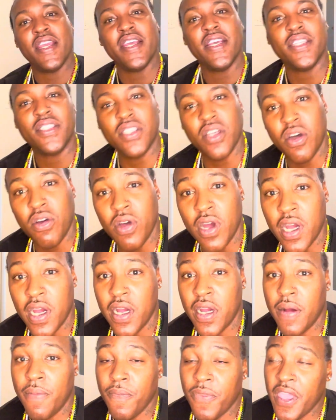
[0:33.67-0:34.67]

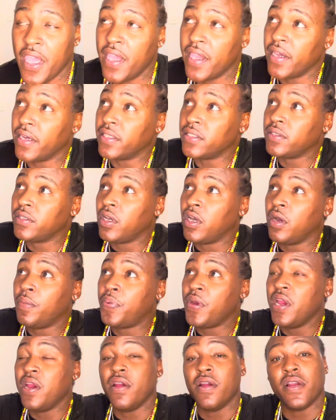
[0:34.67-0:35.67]
So, yeah,
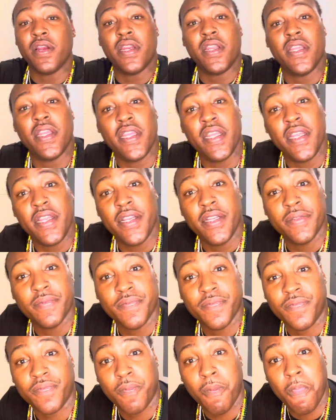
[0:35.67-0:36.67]
apparently
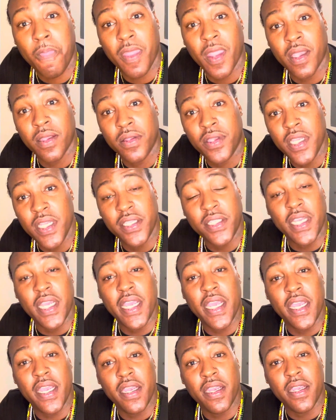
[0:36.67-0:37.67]
DJ
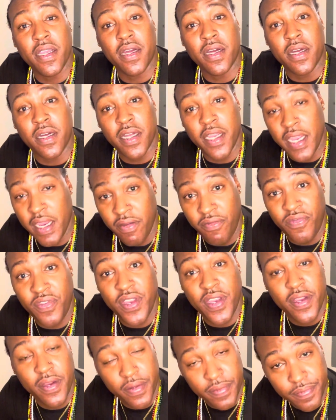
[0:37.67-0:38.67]

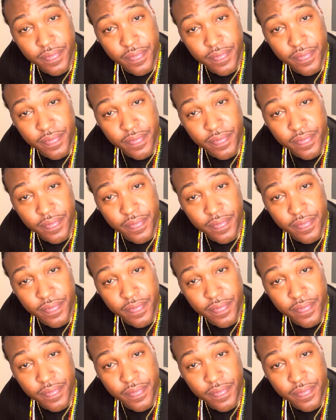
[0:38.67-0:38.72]
Envy